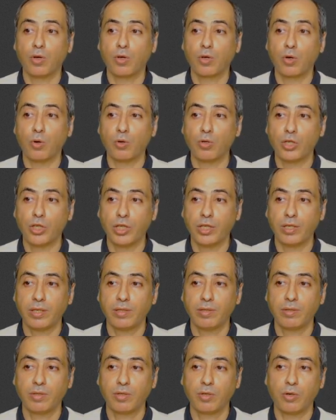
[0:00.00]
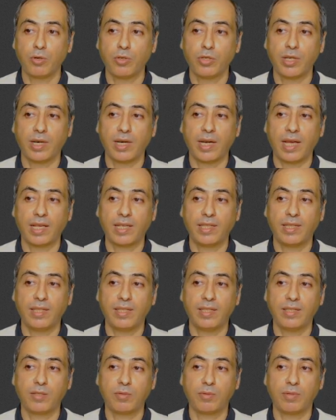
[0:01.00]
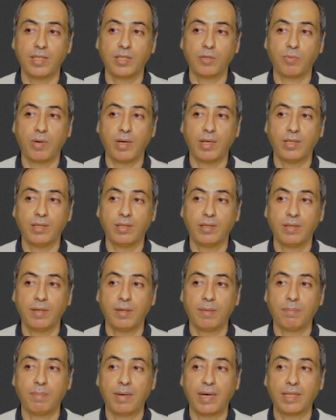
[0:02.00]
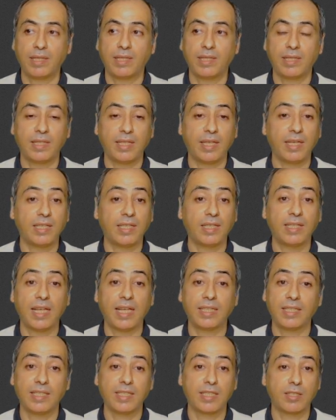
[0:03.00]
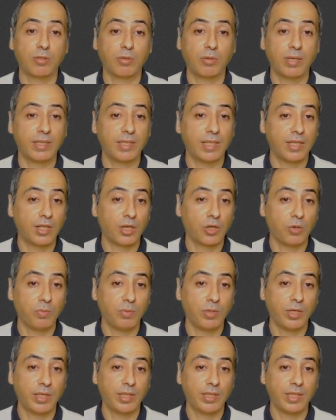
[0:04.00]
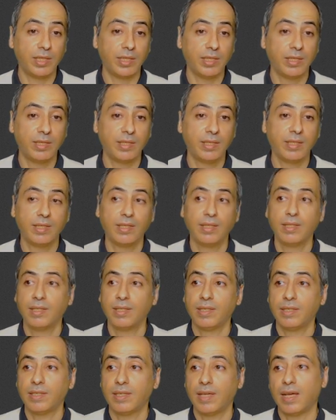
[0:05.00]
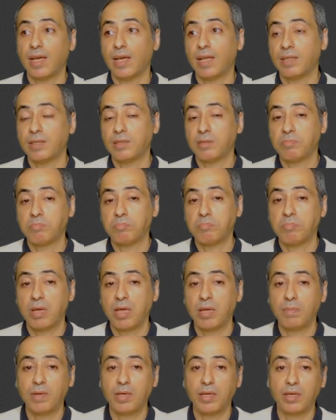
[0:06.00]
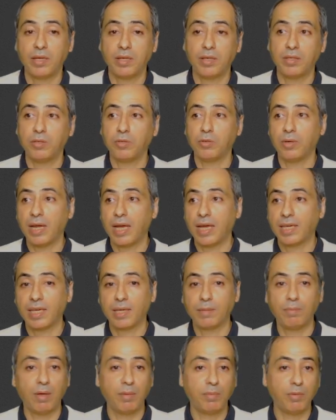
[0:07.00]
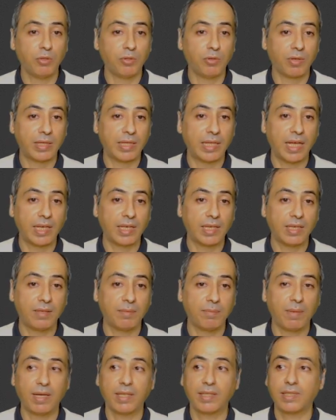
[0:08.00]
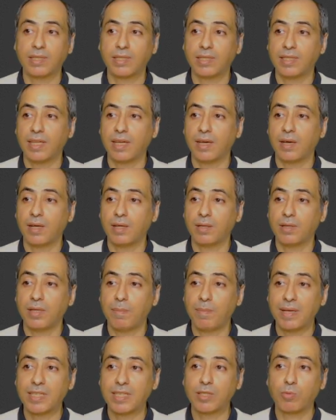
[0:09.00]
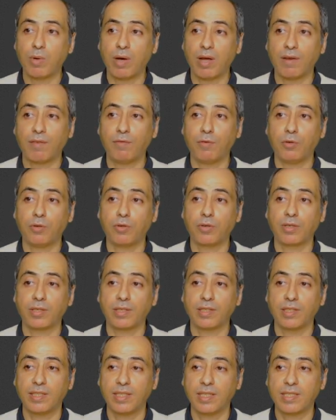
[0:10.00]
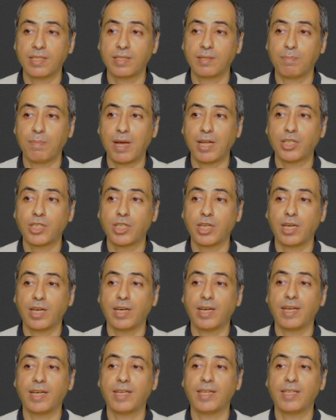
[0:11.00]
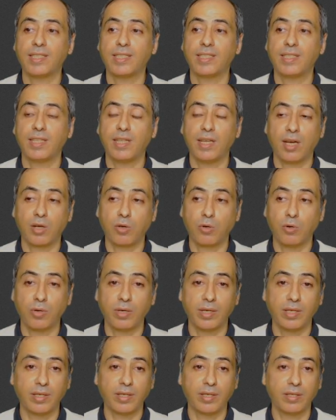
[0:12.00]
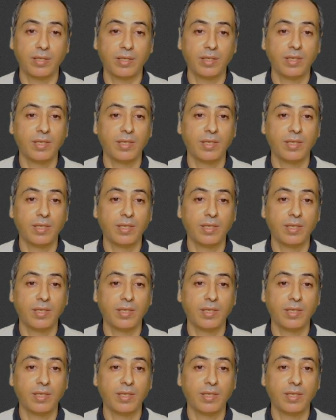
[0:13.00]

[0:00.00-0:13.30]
Kosher like this one. But they did not install it in the community. And maybe you like it, maybe you don't like it, but the best one for this matcha is the Kogger